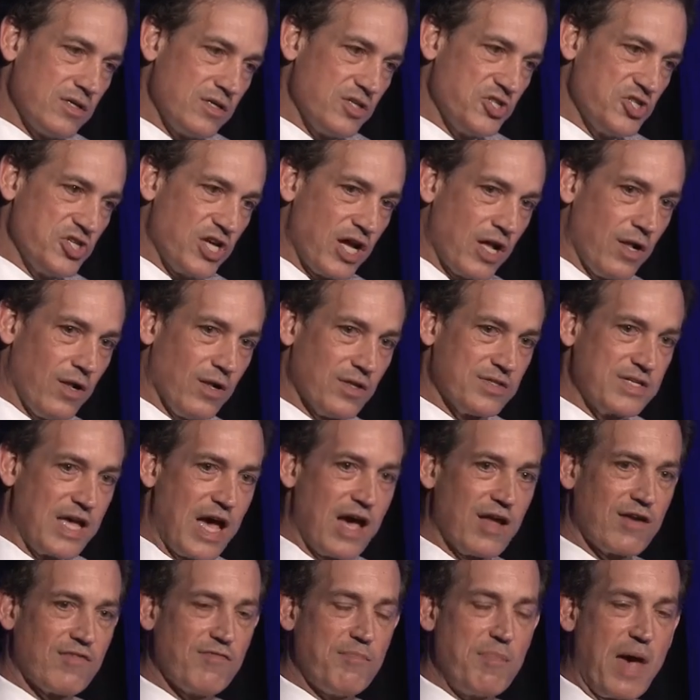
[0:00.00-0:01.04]
shells
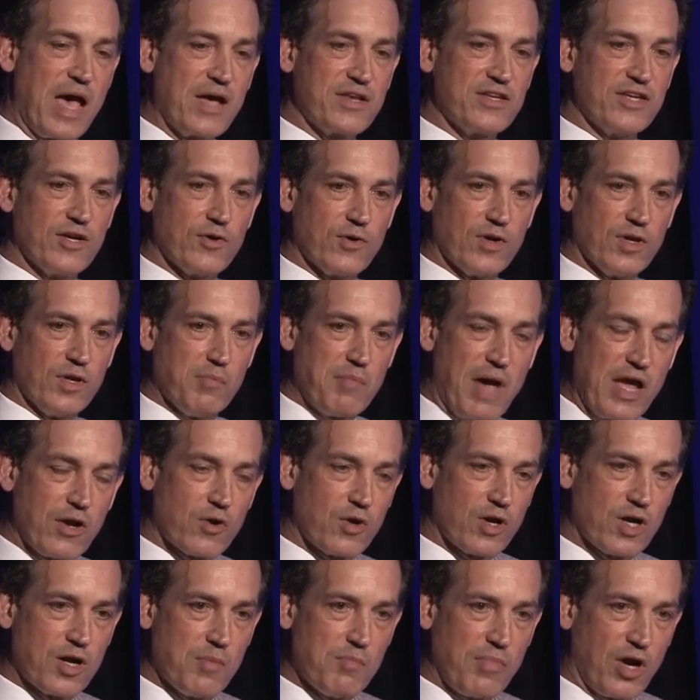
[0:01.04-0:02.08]
out of bacterial
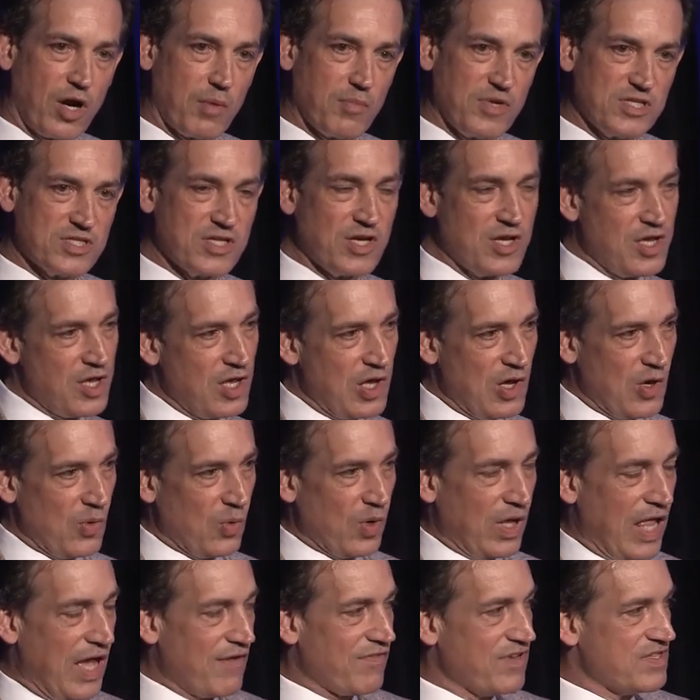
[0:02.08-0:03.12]
microcompartments,
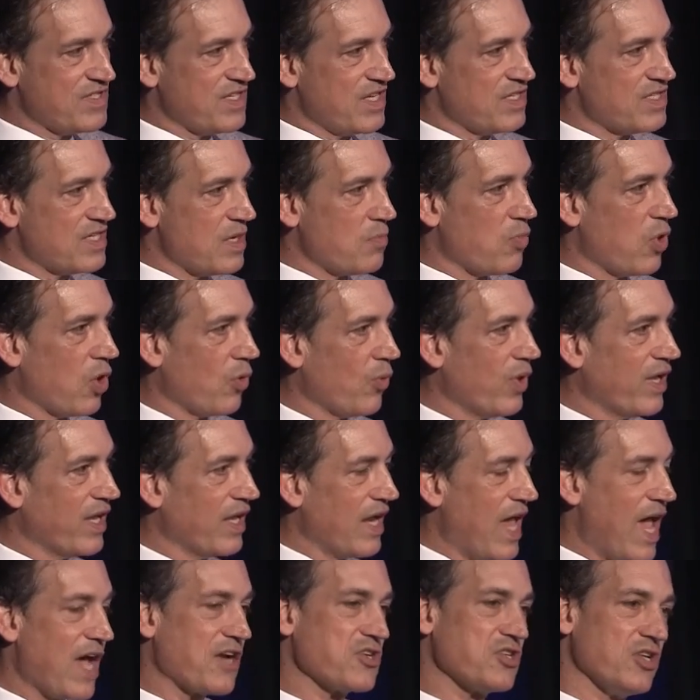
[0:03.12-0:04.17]
we'll have a system where we
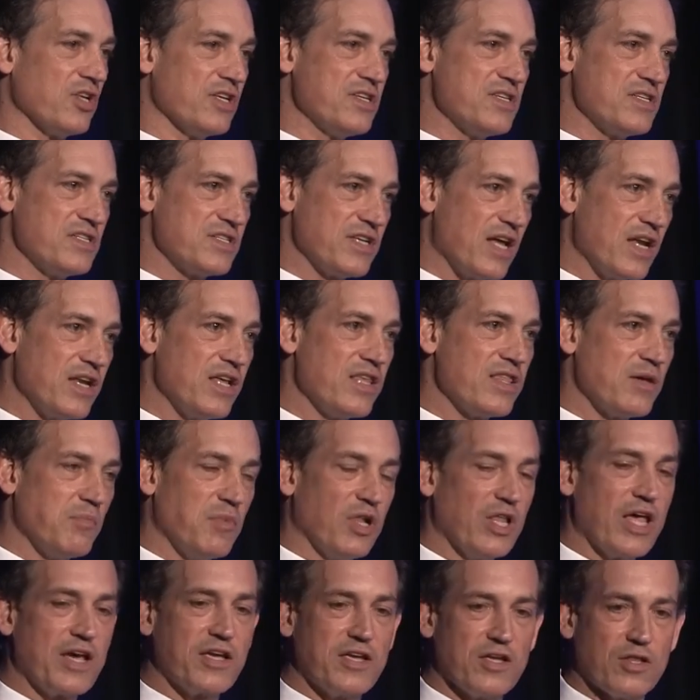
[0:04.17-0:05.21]
can actually study the
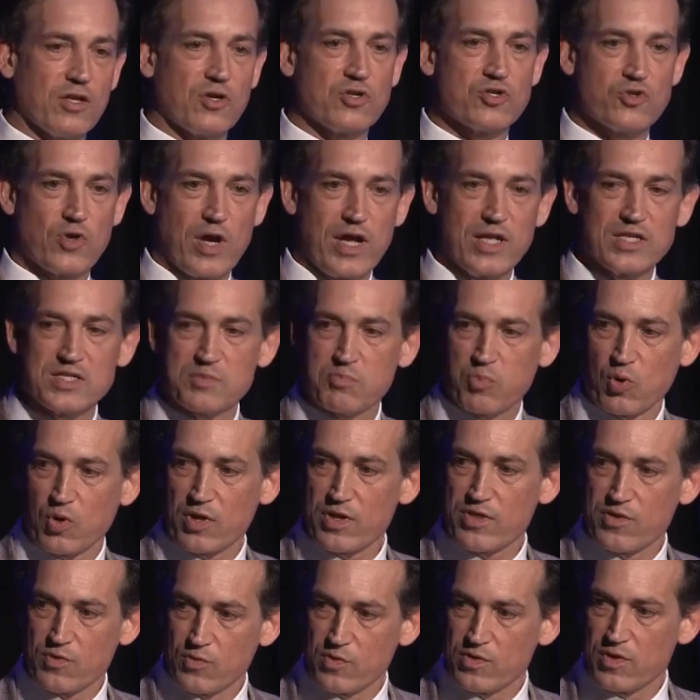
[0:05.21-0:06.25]
molecular
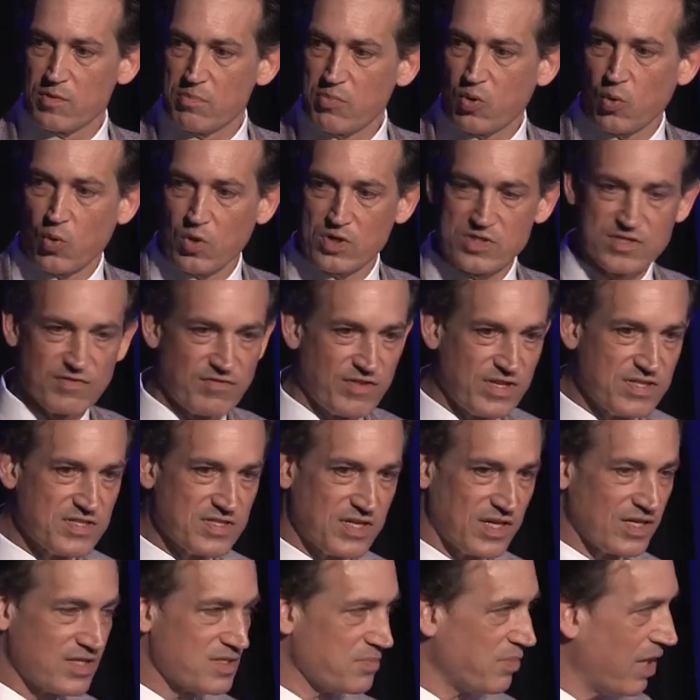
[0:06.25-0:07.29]
transport through the pores of
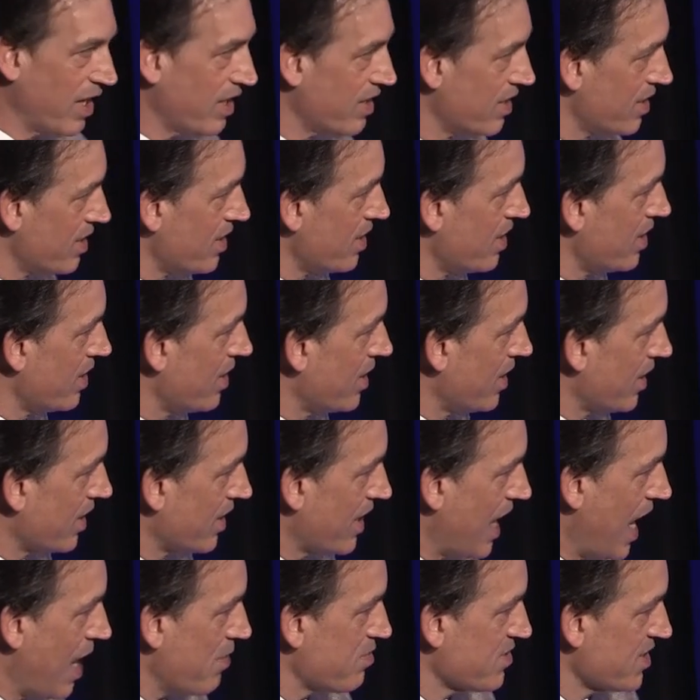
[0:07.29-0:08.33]
these things by
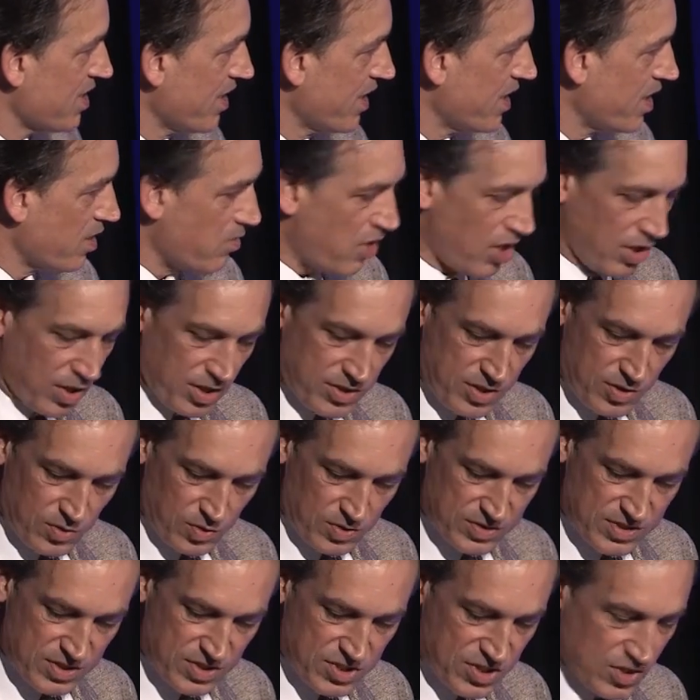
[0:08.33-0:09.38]
encapsulating
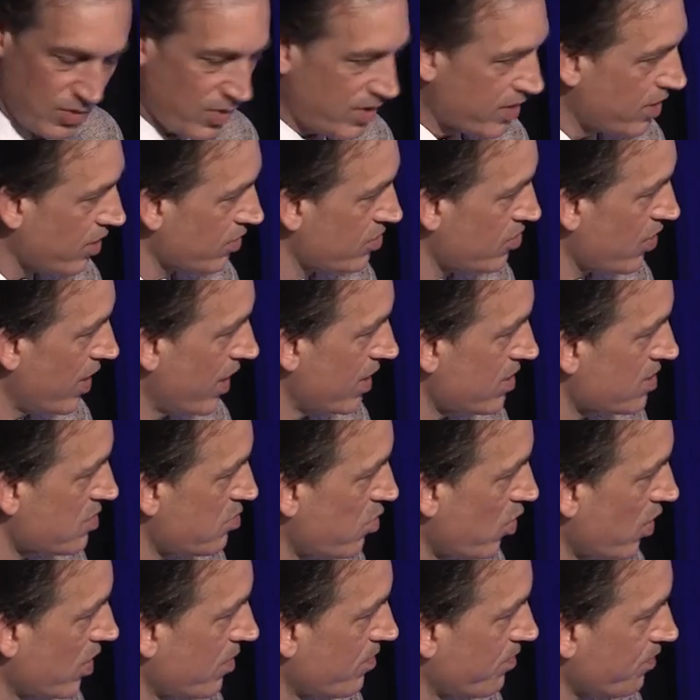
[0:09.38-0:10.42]
molecules and showing their
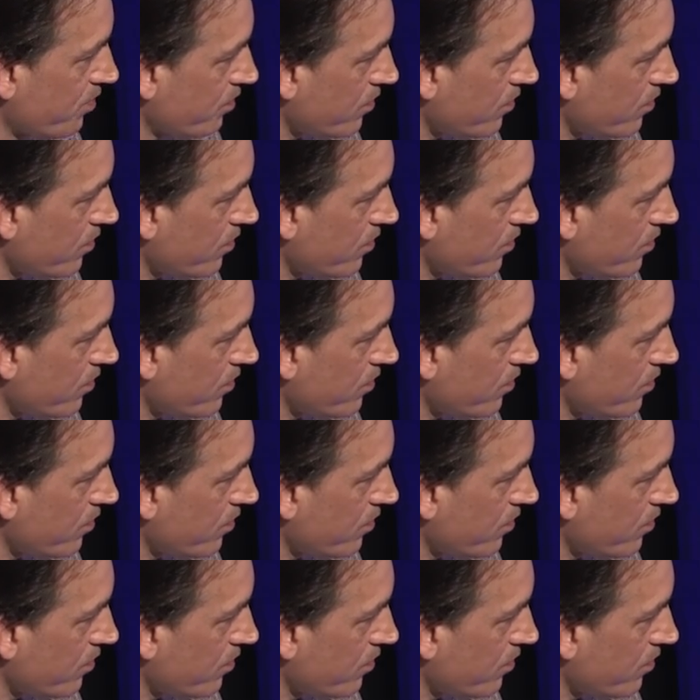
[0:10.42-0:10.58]
transport.